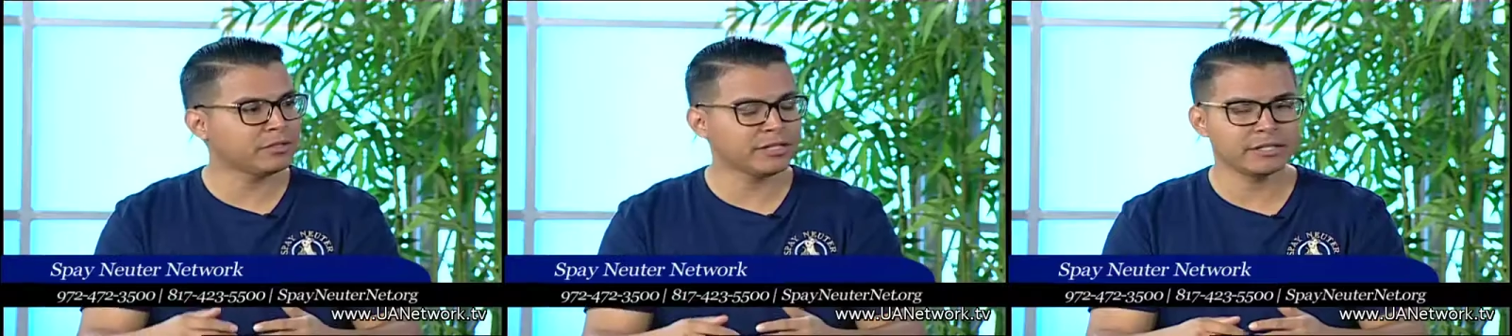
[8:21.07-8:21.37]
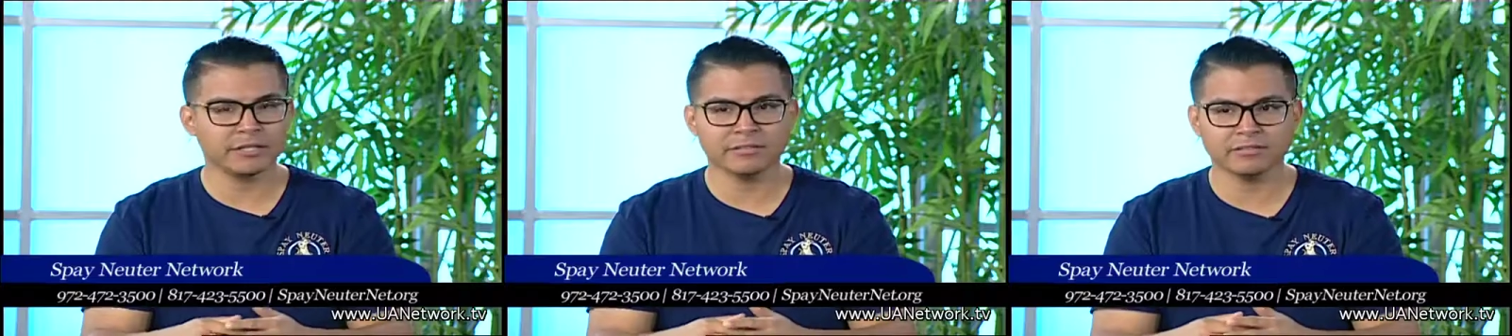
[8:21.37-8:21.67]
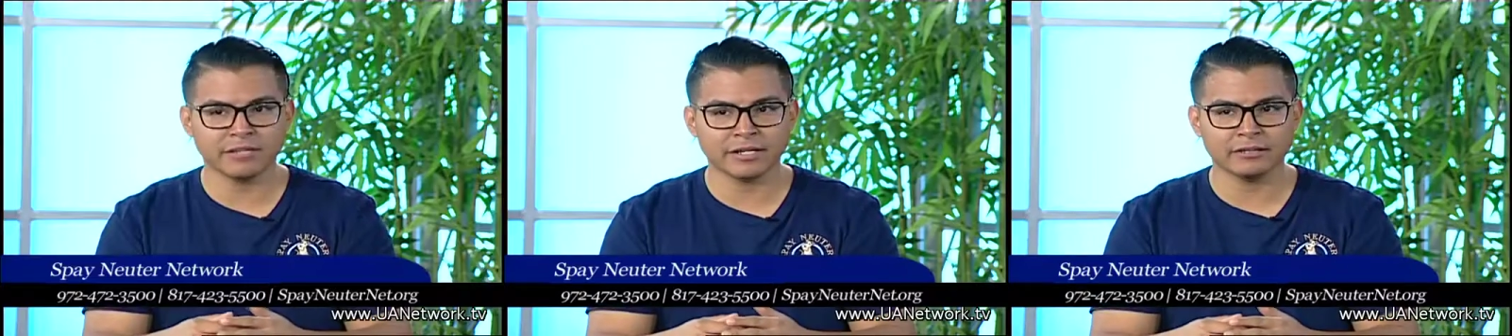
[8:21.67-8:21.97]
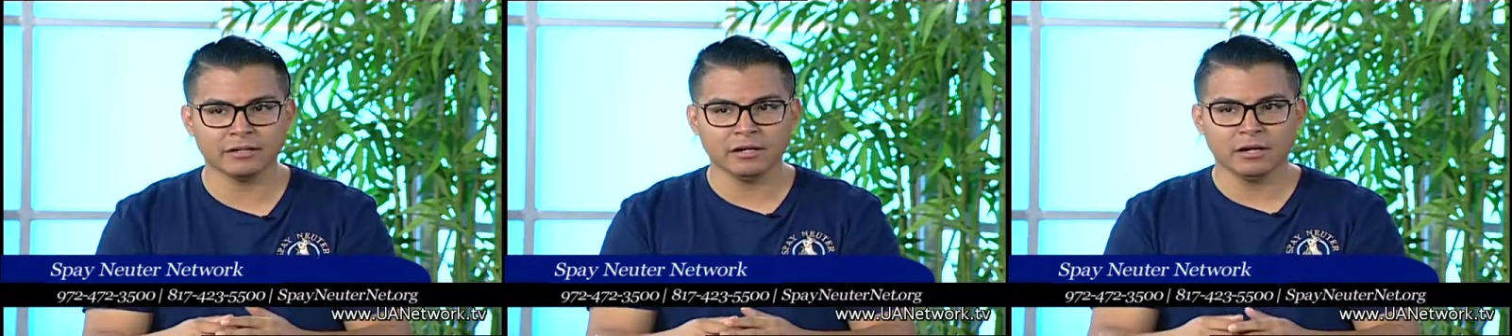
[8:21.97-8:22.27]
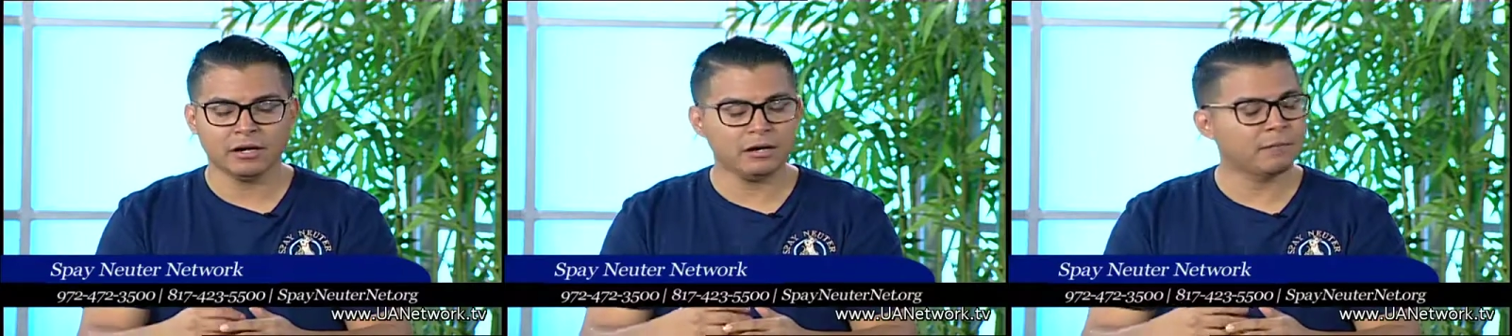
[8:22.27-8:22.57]
thing, is that
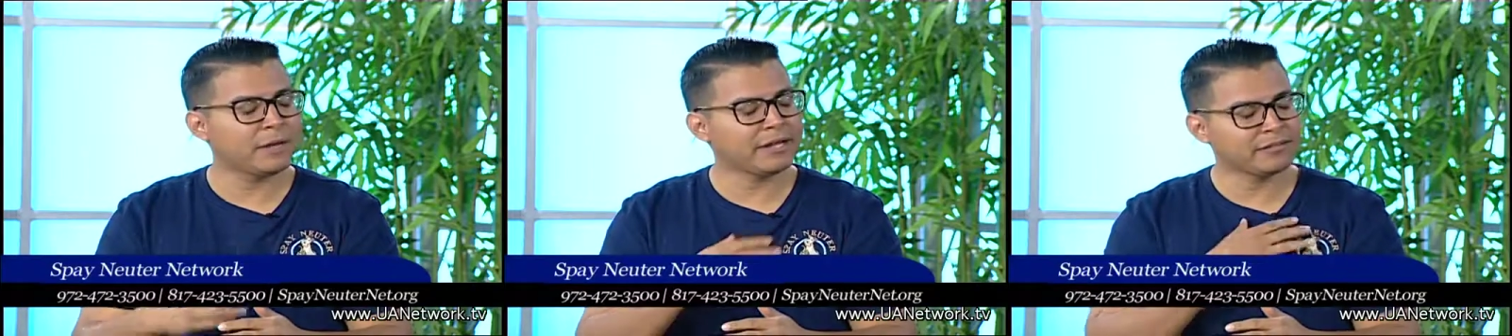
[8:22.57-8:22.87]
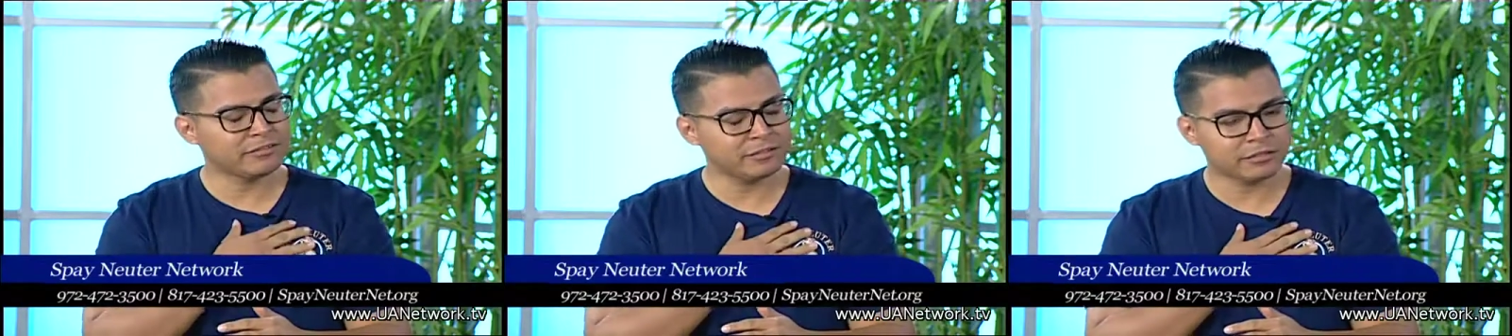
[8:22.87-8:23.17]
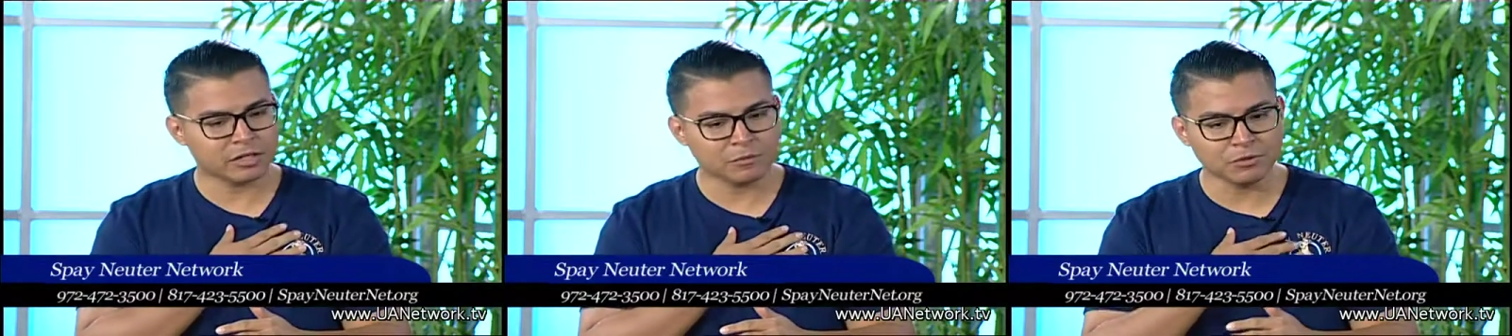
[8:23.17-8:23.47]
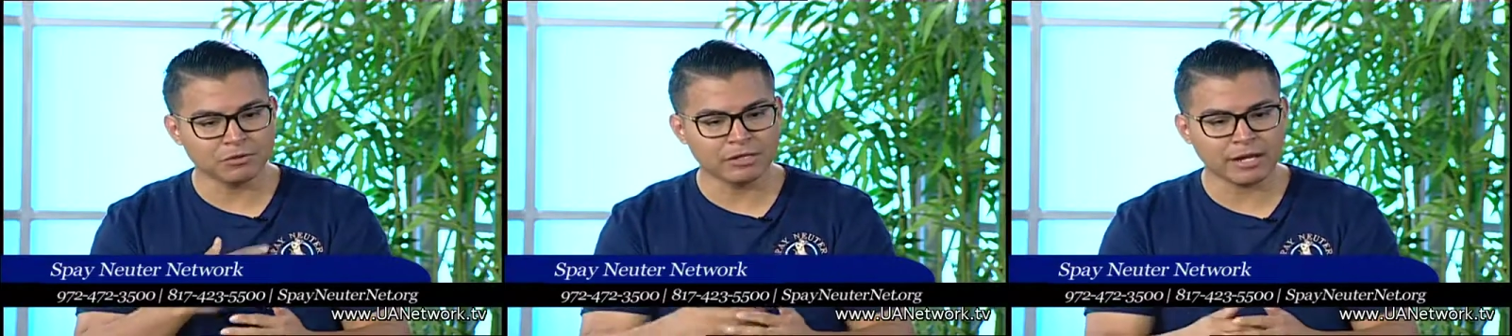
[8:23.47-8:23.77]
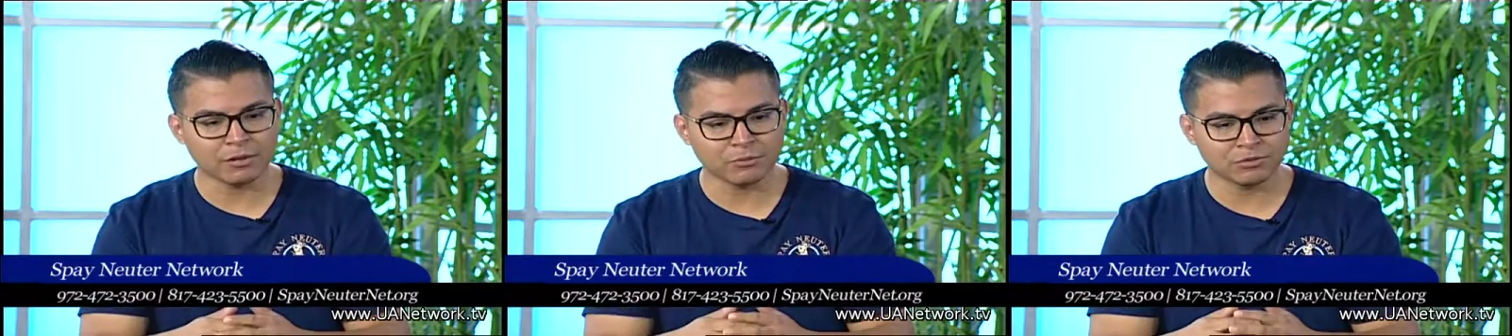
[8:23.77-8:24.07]
as a community
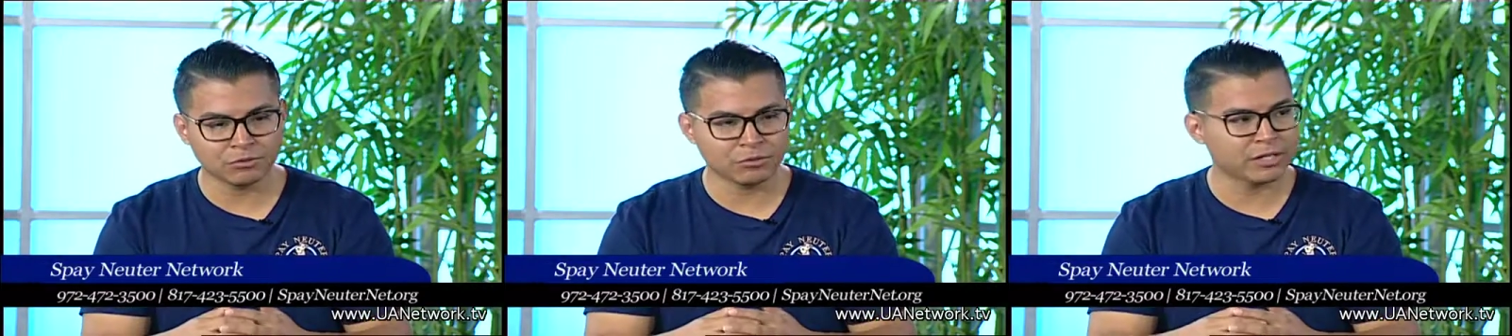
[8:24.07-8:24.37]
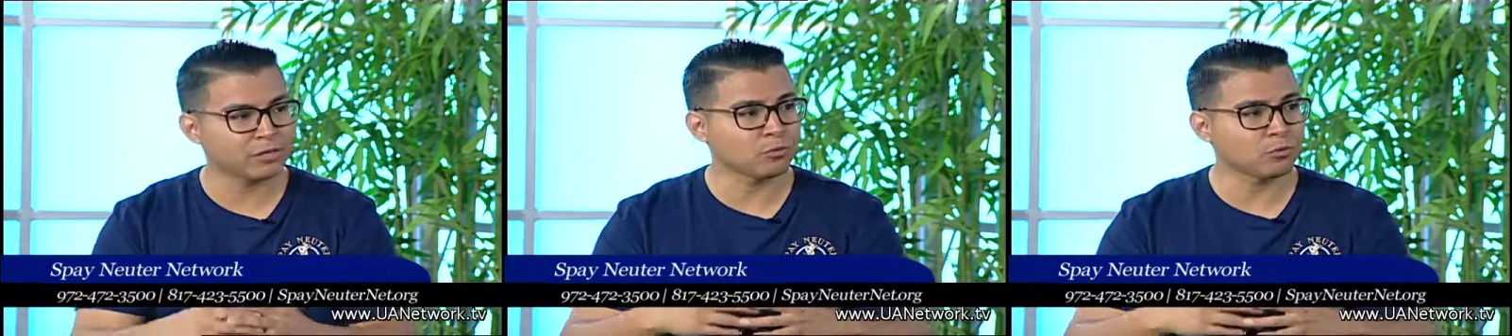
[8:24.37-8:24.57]
outreach coordinator,